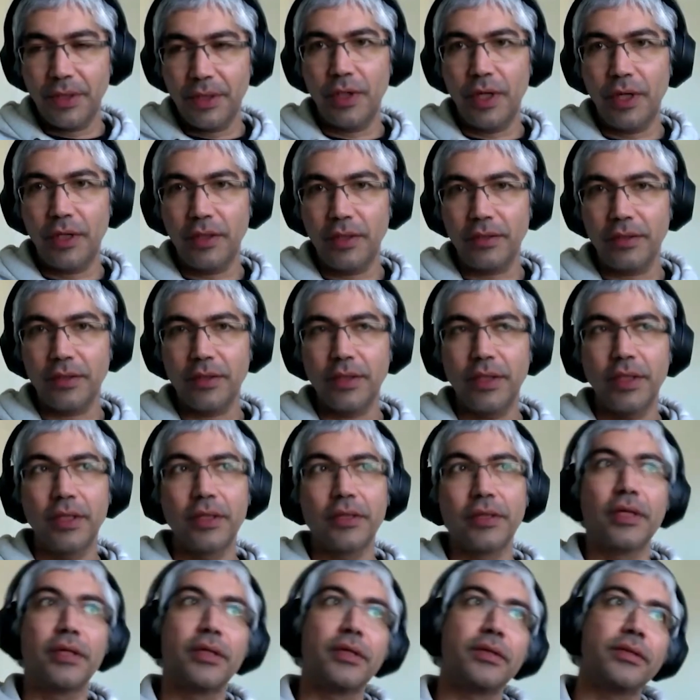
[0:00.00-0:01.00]
other thing
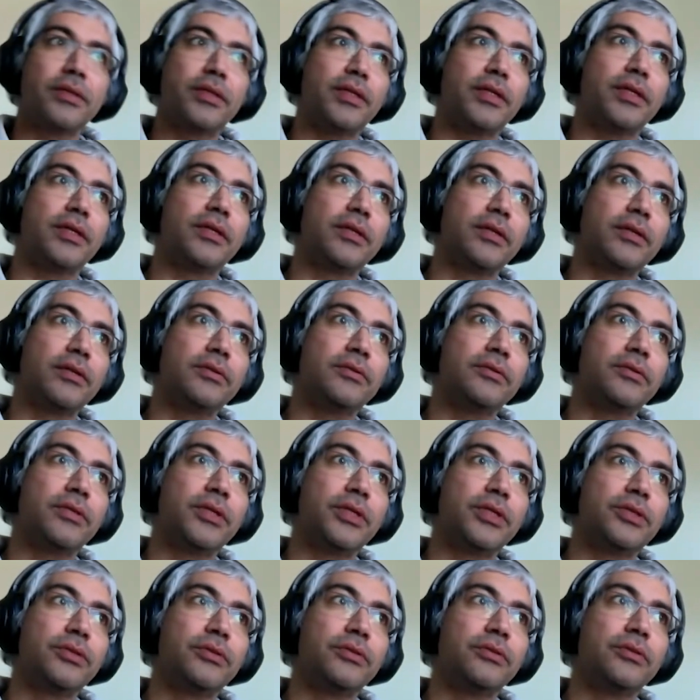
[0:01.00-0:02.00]
that Ian
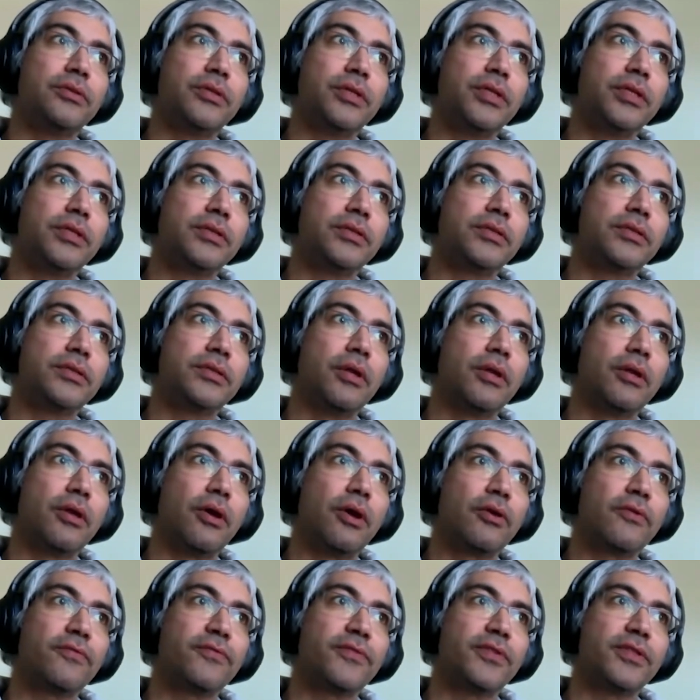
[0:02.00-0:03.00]
alluded to is a
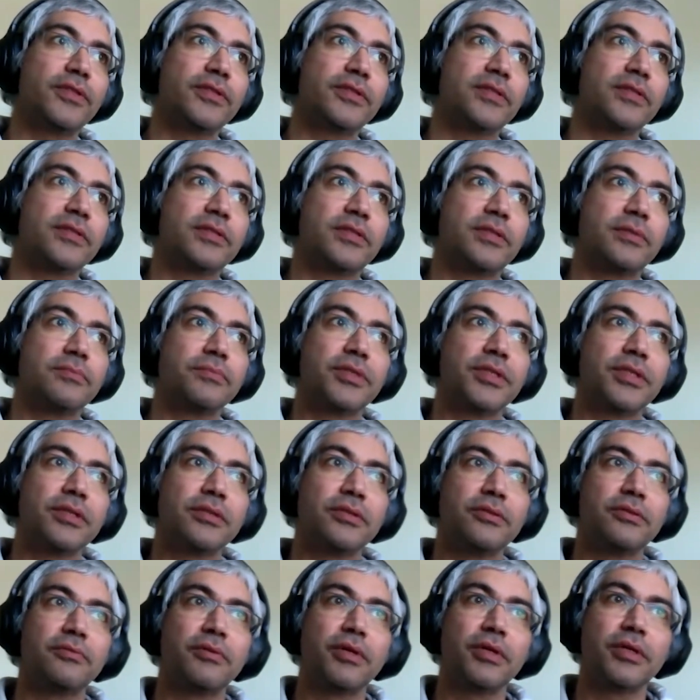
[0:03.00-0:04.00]
lot of the systems
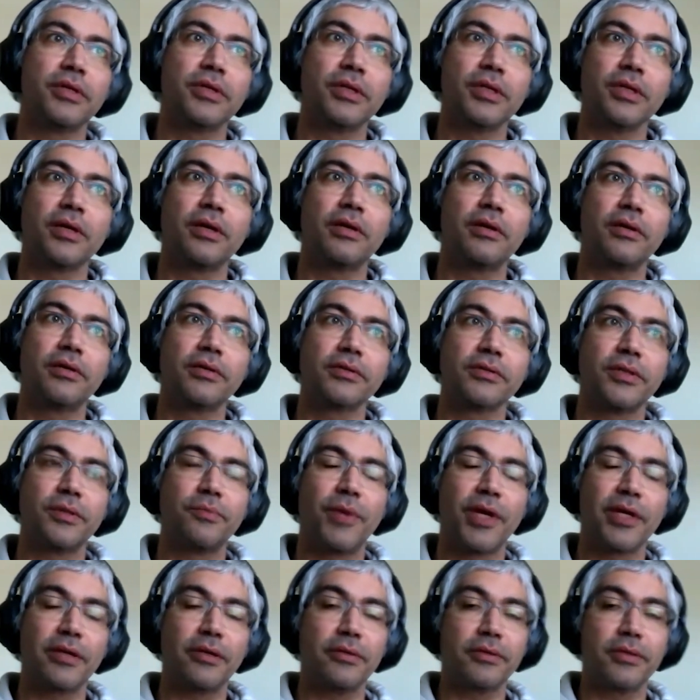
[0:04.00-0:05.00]
that you run in cars are
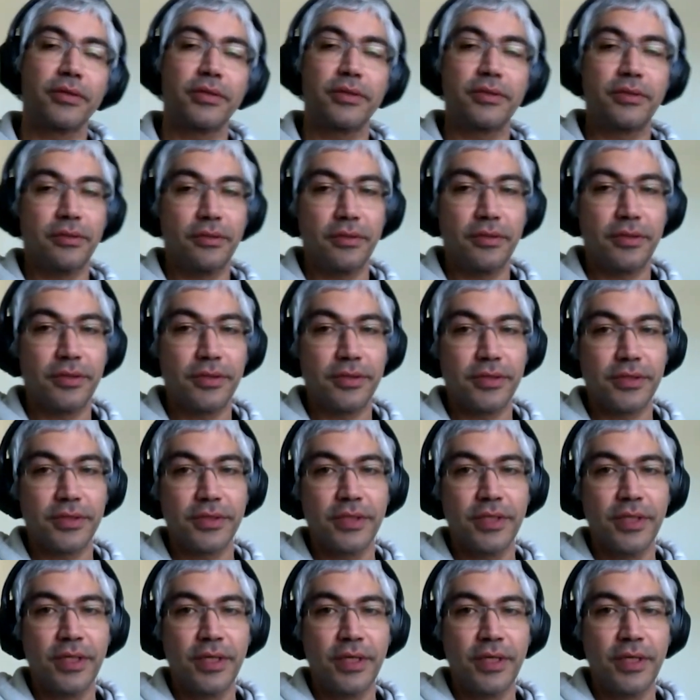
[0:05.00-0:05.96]
microcontrollers.